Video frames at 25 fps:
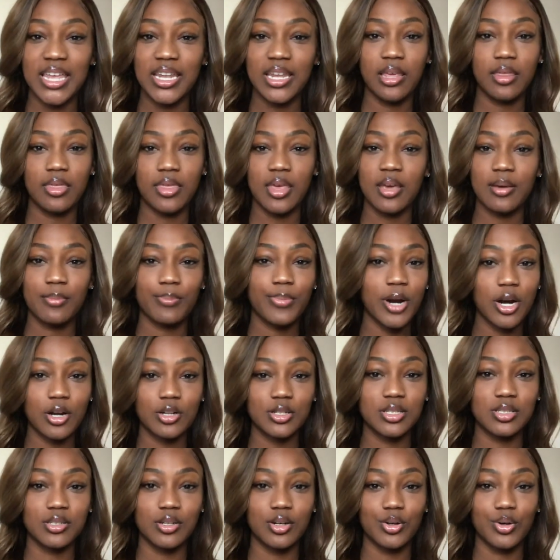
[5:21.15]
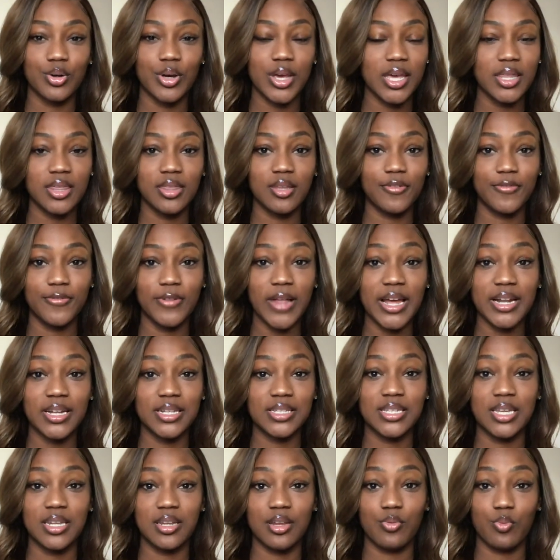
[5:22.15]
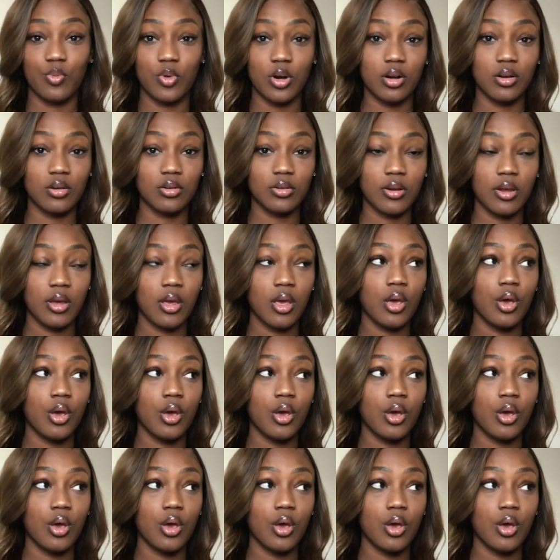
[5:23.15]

anything personal in the flight attendant world.